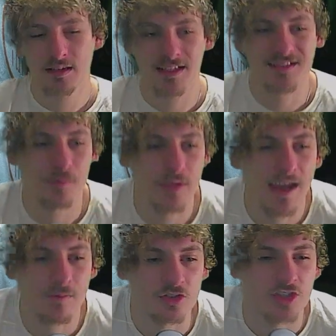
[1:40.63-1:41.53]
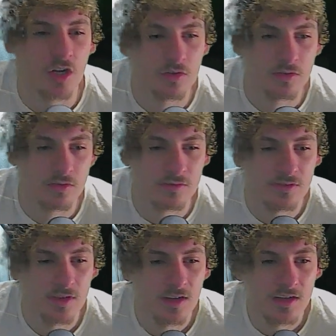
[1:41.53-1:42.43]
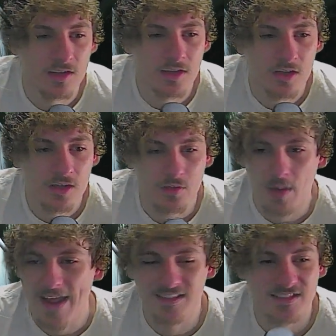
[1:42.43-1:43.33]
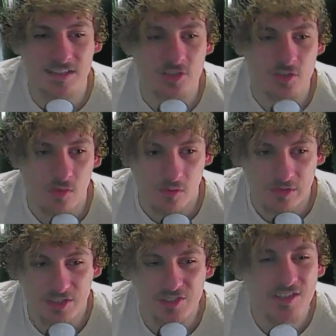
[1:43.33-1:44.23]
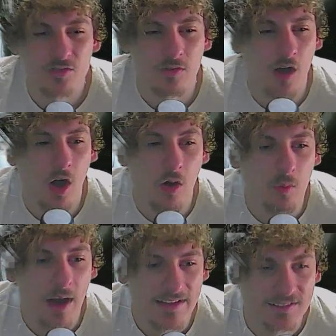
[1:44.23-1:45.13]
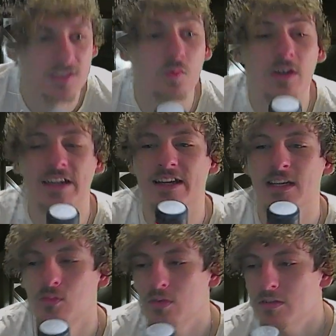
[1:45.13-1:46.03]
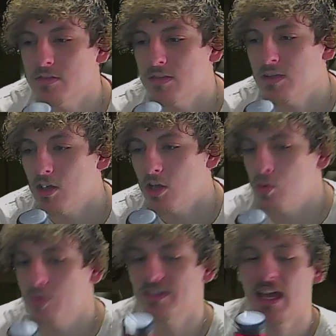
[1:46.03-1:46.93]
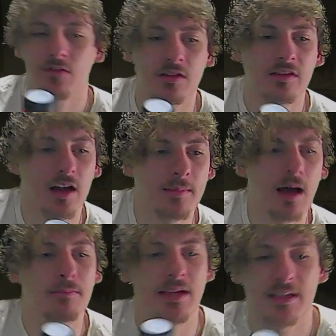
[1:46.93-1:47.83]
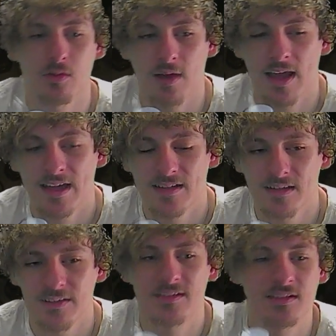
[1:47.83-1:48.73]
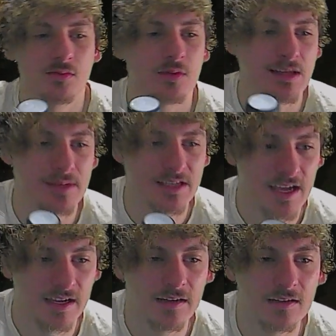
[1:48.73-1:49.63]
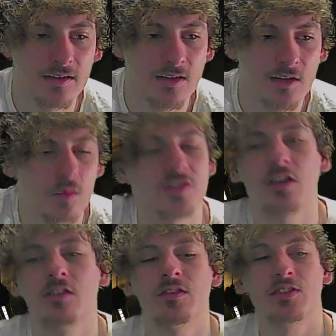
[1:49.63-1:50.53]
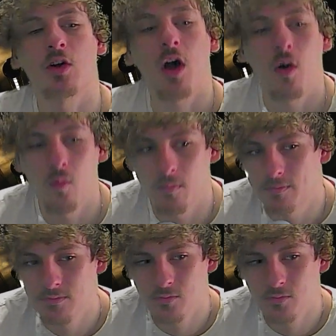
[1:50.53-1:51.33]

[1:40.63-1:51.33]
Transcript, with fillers: Next up, we have Reserve. The Rat Central. The central of all rats. This is where anyone who has ever thought about being a rat, this is where they began. Reserve is their home.